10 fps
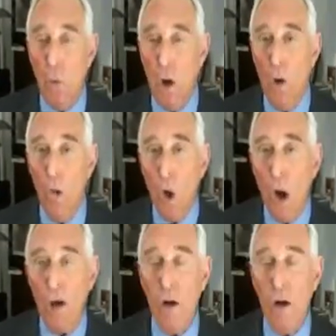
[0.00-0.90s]
what
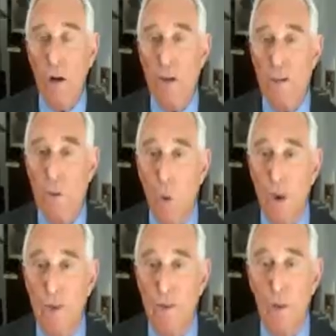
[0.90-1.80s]
Walker is
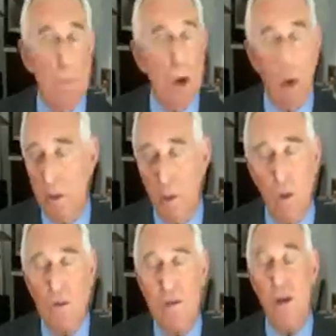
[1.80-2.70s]
going to,
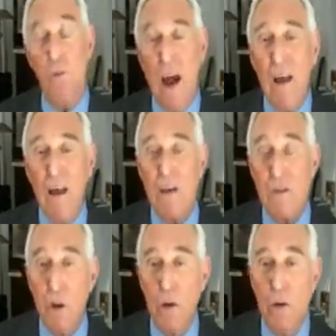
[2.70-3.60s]
what Ryan
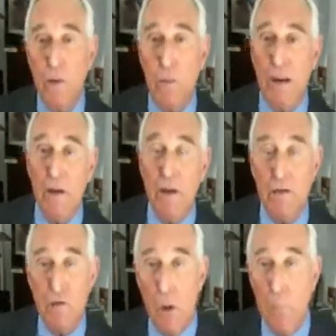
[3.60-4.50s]
is going to demand
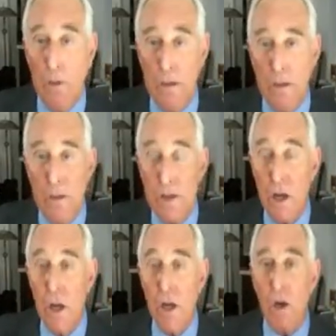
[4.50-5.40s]
of Trump
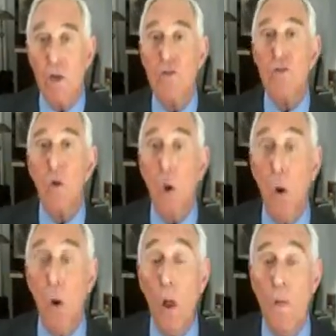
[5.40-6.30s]
is
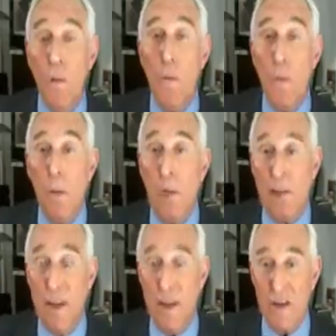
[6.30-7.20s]
control of the
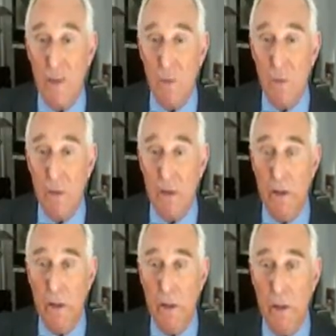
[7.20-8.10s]
Republican National
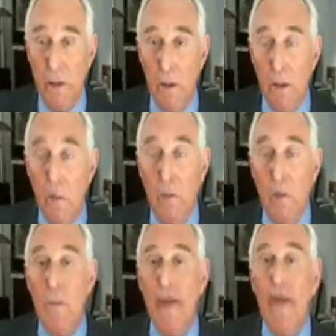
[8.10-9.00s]
Committee would
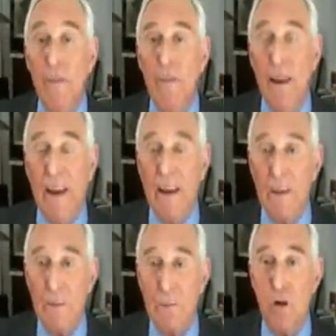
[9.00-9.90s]
remain in the
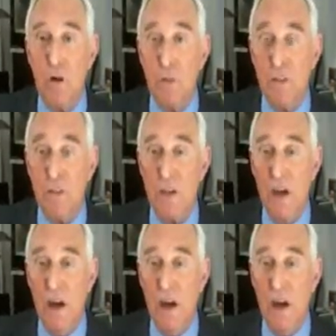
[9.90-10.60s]
hands of Priebus